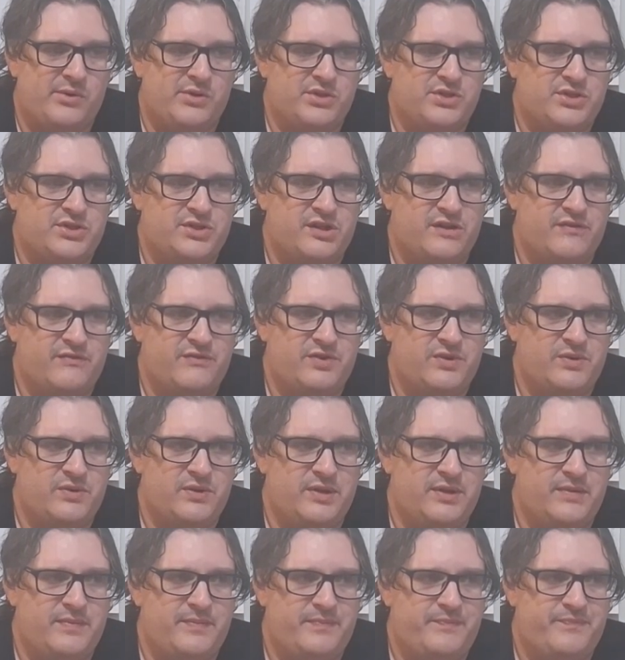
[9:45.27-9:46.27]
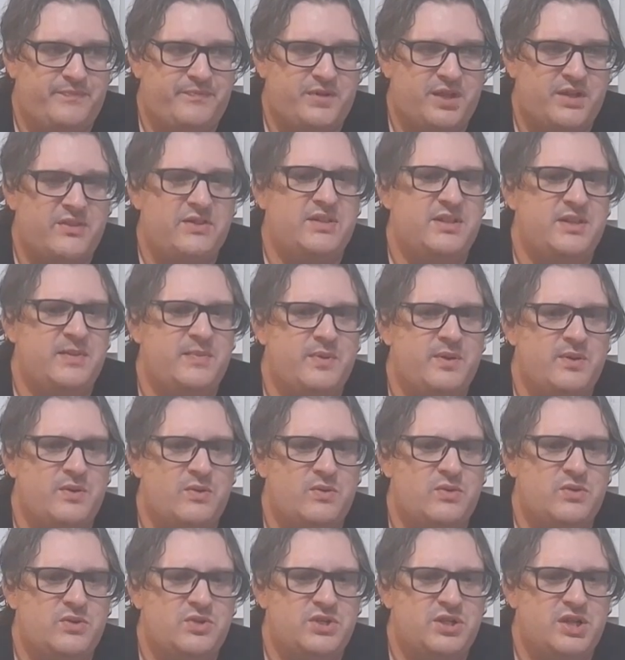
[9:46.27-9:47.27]
stuff to it. I think they put
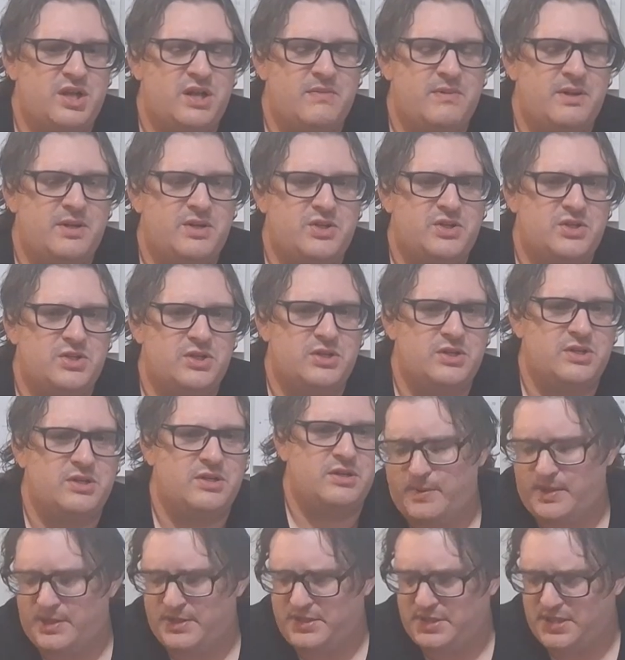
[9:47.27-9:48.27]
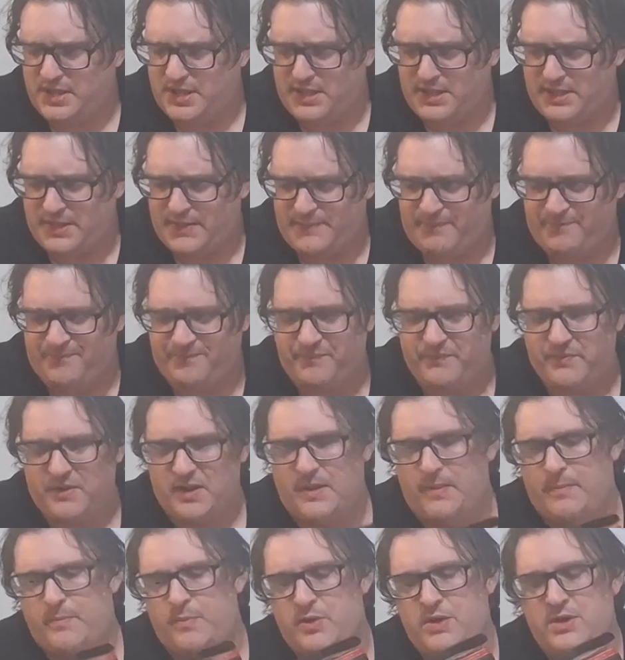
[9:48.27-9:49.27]
orange in it, I'm not sure. But
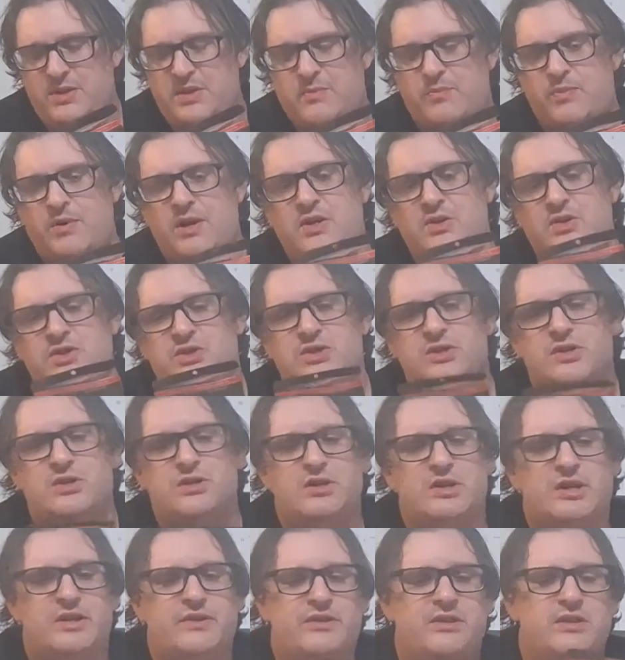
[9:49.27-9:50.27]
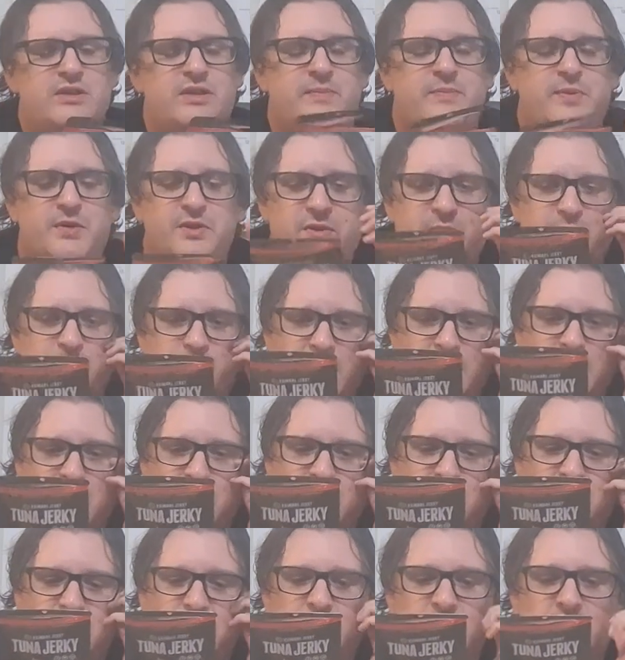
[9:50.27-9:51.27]
putting the brown sugar in, they put the brown
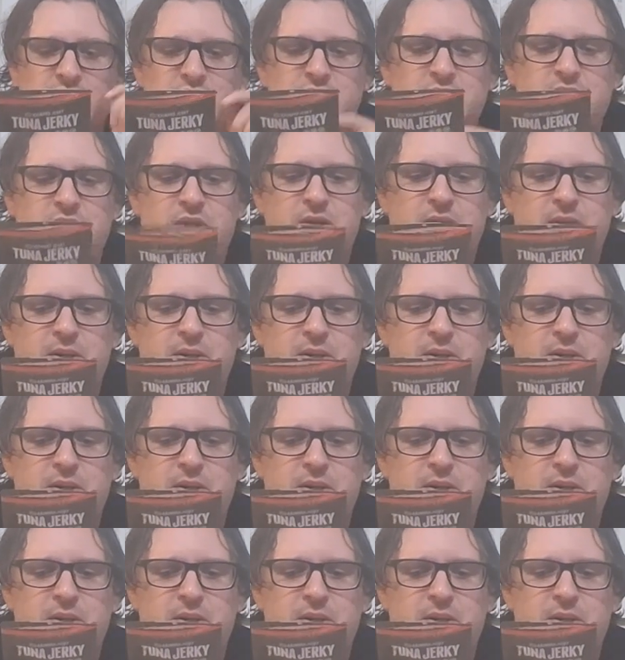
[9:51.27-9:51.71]
sugar